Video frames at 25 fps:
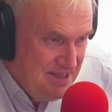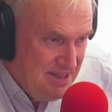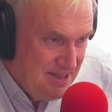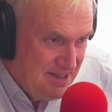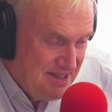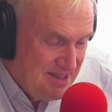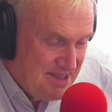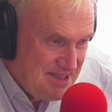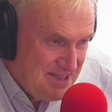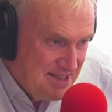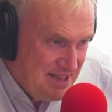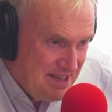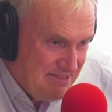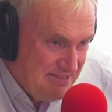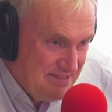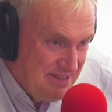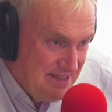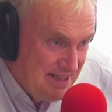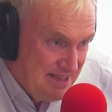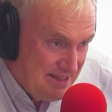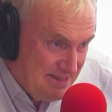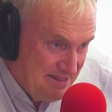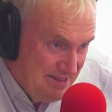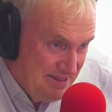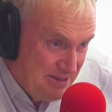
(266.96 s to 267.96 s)
on the side of
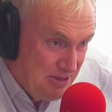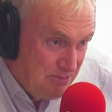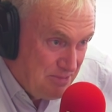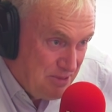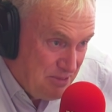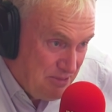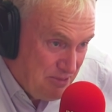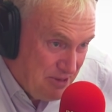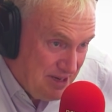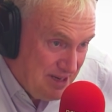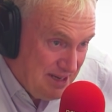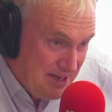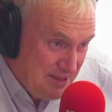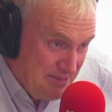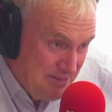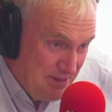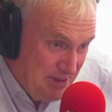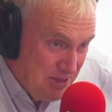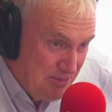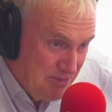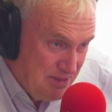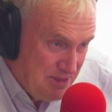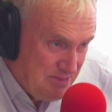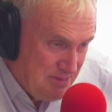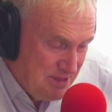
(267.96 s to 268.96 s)
don't be worried at the
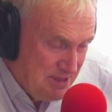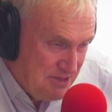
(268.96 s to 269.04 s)
moment.